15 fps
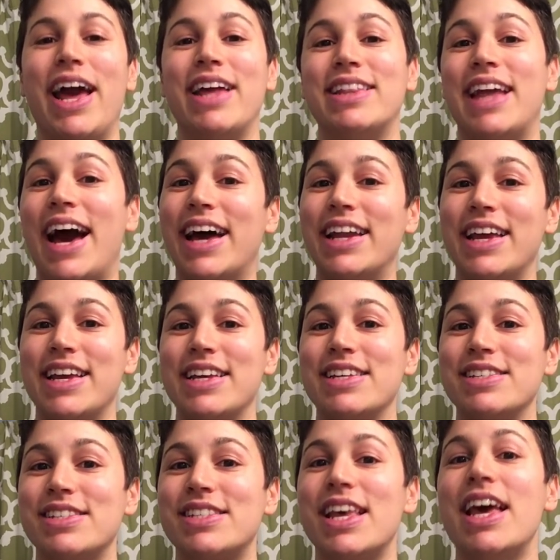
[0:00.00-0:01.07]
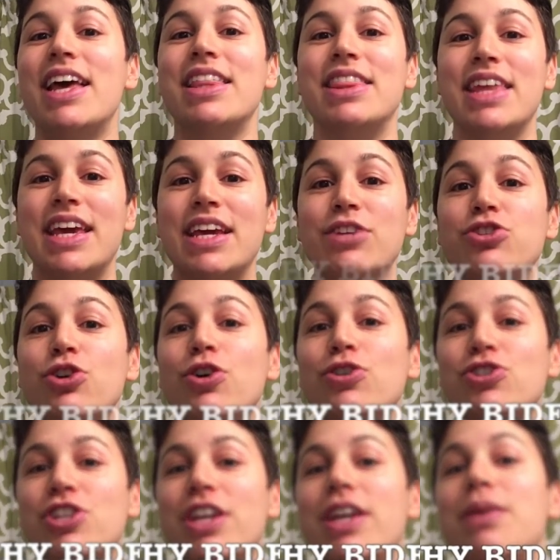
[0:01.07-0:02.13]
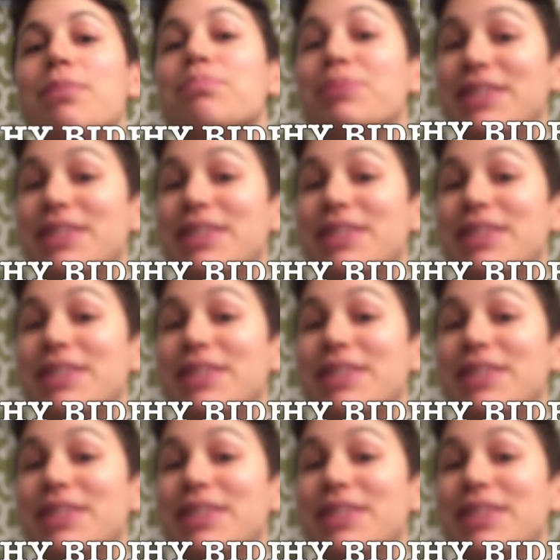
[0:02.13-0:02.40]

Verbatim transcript: and that is the Tushy